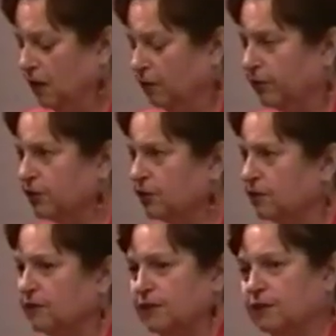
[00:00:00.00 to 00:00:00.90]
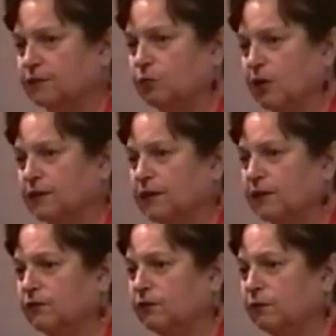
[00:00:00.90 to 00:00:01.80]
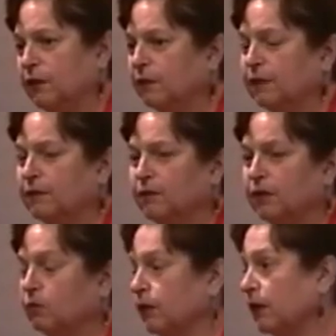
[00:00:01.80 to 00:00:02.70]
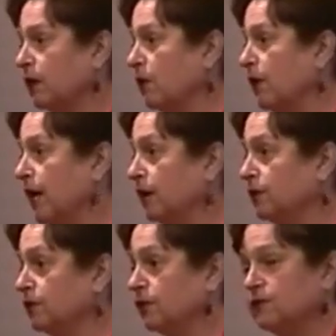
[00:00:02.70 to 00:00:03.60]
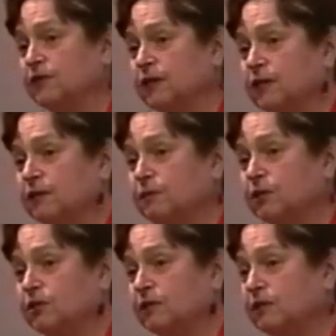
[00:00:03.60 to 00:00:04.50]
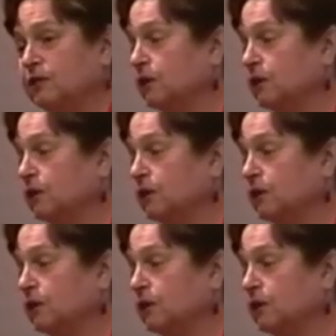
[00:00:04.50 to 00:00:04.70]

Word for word: missions is brought down to a minimum, then we can go ahead and do those summits missions.